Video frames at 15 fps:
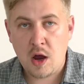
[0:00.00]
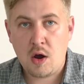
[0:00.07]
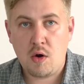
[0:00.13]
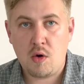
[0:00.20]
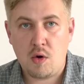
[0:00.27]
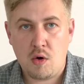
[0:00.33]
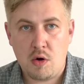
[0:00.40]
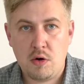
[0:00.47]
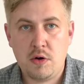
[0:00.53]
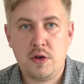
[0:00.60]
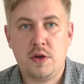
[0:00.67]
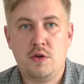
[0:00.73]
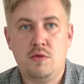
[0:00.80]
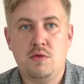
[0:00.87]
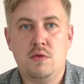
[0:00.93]
or
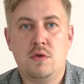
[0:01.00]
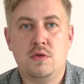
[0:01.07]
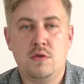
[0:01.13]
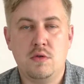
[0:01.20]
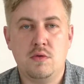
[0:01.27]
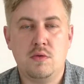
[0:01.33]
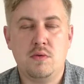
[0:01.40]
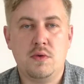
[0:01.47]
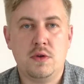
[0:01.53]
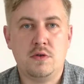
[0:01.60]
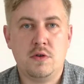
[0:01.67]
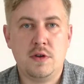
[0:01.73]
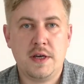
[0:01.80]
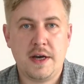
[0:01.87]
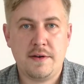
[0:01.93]
you will
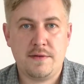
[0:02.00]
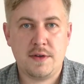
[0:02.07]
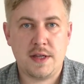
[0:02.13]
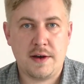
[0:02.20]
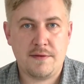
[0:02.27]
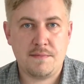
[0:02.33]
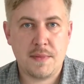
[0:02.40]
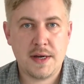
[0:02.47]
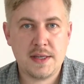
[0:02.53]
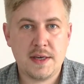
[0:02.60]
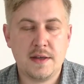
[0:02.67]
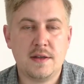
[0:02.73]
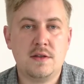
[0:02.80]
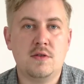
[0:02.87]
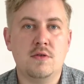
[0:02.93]
not have enough money
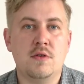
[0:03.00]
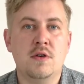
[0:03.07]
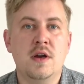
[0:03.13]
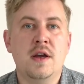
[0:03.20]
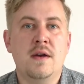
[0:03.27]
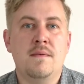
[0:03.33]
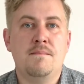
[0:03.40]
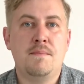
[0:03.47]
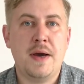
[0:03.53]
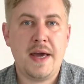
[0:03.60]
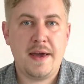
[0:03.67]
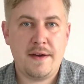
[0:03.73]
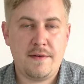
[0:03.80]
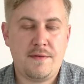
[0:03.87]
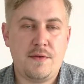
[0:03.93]
to
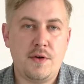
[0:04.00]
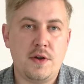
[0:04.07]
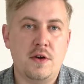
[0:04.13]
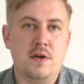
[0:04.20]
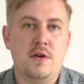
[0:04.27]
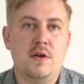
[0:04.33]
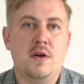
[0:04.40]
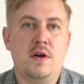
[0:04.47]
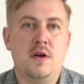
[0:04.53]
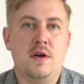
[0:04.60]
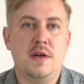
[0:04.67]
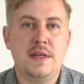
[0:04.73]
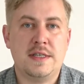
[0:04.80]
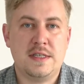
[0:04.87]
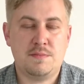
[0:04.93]
pay for your
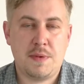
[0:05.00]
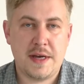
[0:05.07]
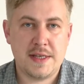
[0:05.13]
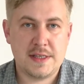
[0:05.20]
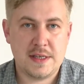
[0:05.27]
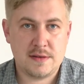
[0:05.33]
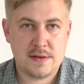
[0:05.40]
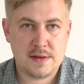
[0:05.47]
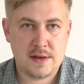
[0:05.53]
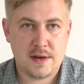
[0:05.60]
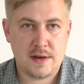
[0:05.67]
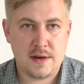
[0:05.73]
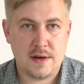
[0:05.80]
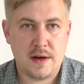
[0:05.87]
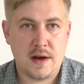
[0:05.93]
expenses
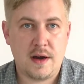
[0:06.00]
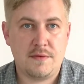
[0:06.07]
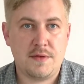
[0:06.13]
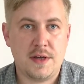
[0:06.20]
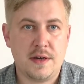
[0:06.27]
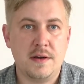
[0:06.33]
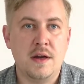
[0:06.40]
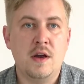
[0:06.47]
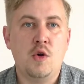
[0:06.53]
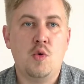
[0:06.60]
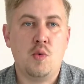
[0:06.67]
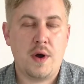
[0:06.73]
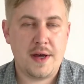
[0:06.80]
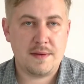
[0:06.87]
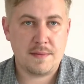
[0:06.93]
after
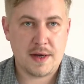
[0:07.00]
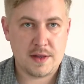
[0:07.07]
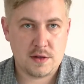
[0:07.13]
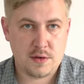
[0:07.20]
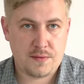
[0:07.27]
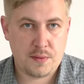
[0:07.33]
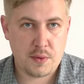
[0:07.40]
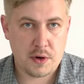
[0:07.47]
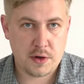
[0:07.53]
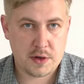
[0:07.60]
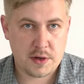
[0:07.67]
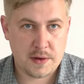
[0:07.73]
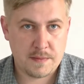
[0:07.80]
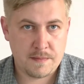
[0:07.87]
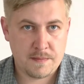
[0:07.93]
1 month of
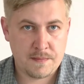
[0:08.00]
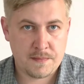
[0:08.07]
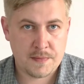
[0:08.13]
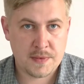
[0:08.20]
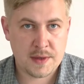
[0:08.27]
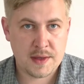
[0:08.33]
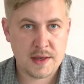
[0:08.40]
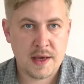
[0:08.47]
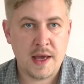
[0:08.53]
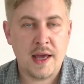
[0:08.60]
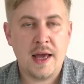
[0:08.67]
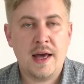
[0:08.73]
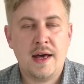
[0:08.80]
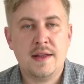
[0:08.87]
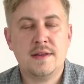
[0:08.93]
work.
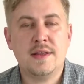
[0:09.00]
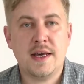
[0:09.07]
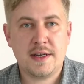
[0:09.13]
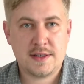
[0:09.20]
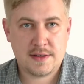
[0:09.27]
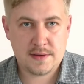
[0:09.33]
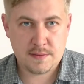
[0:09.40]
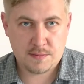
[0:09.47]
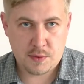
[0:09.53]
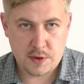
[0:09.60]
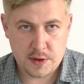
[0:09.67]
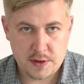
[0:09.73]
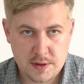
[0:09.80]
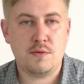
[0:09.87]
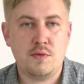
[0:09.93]
Next
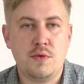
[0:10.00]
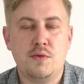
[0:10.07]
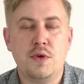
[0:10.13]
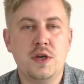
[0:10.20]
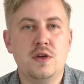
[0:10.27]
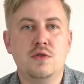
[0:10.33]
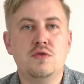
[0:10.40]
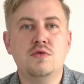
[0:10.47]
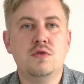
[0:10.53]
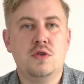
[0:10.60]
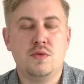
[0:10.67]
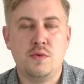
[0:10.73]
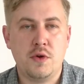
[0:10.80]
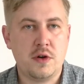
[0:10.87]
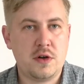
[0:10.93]
point: we do not
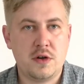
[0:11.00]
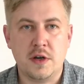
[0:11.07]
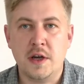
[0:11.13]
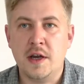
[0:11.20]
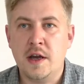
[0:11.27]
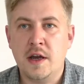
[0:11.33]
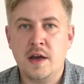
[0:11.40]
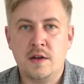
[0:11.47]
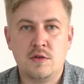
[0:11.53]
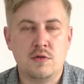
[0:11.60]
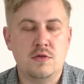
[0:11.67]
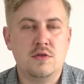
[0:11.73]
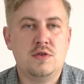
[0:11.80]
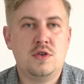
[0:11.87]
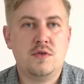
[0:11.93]
work
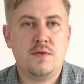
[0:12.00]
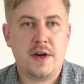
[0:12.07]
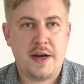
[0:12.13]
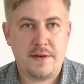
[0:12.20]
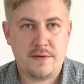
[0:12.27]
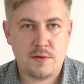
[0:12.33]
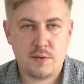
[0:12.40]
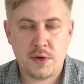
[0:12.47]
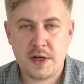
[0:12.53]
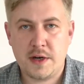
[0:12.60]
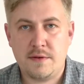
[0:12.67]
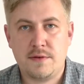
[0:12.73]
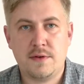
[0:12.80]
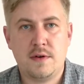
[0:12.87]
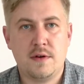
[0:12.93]
to survive. We
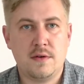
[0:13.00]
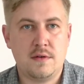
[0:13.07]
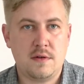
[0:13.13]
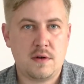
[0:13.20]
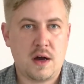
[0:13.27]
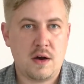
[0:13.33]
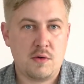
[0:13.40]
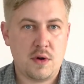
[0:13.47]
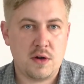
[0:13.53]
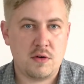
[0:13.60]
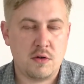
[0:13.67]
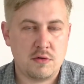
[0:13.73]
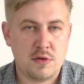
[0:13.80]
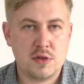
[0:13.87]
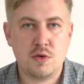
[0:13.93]
have our
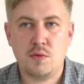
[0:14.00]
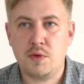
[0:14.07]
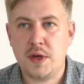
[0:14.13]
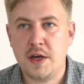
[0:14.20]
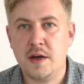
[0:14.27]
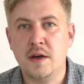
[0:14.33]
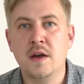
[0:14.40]
goals. We